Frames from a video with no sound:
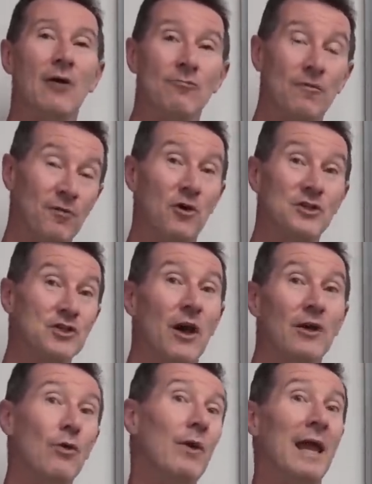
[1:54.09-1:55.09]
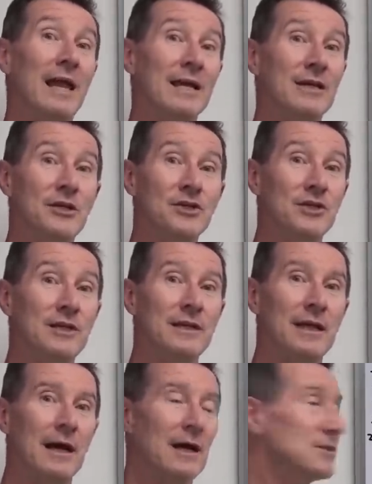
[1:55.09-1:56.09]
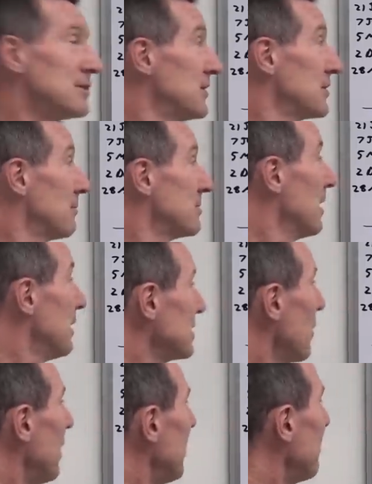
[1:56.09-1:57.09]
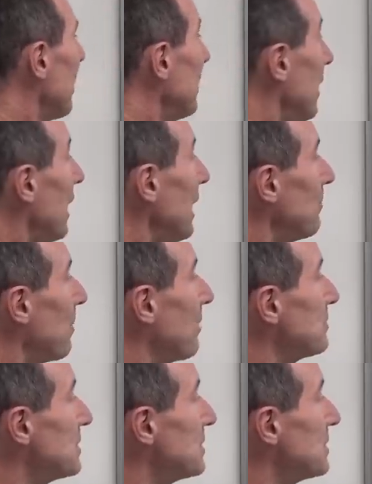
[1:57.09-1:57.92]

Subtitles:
reverse cycle air conditioning systems. So anyway, heat pump